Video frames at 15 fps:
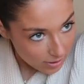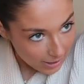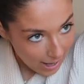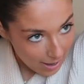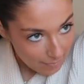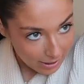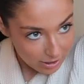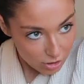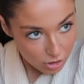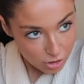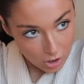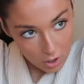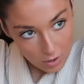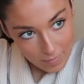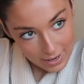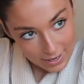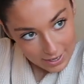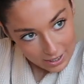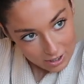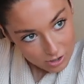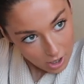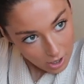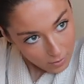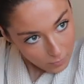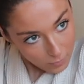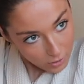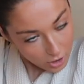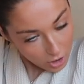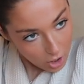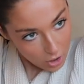I came back to so many, so
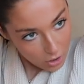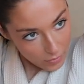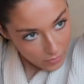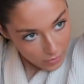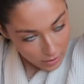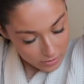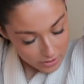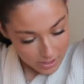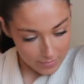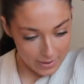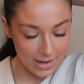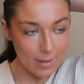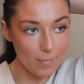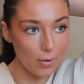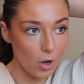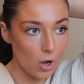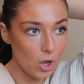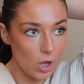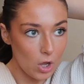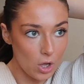we're gonna open those in a minute, but